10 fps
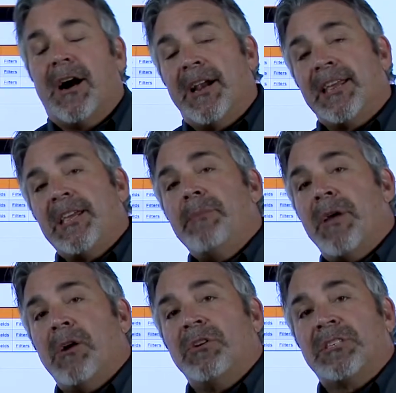an
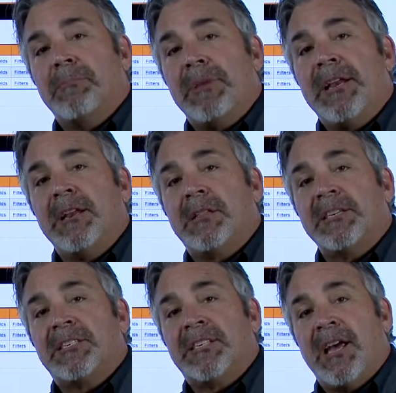email is
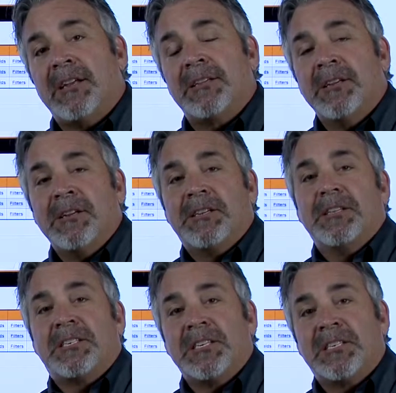immediately sent to
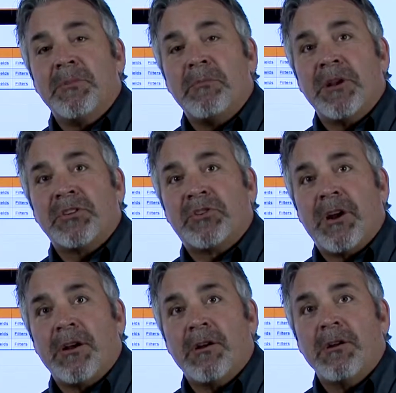the system
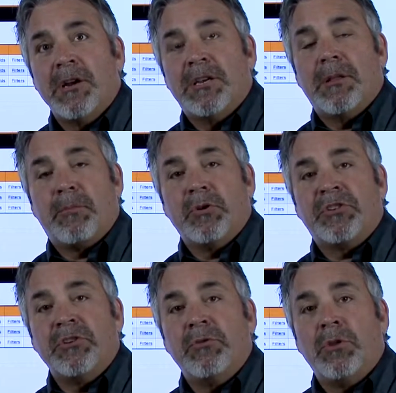administrator, to the
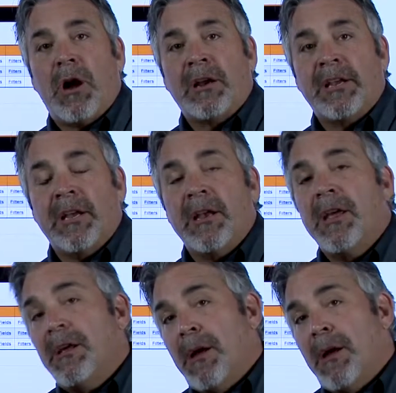person who logged in,